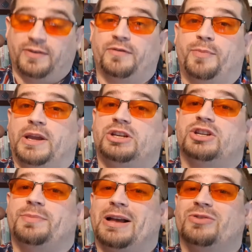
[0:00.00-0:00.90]

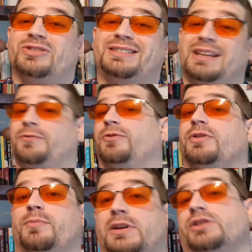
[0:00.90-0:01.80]
information about
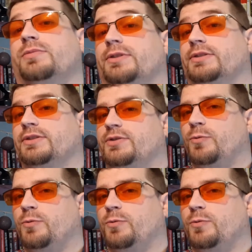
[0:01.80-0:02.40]
different measurements.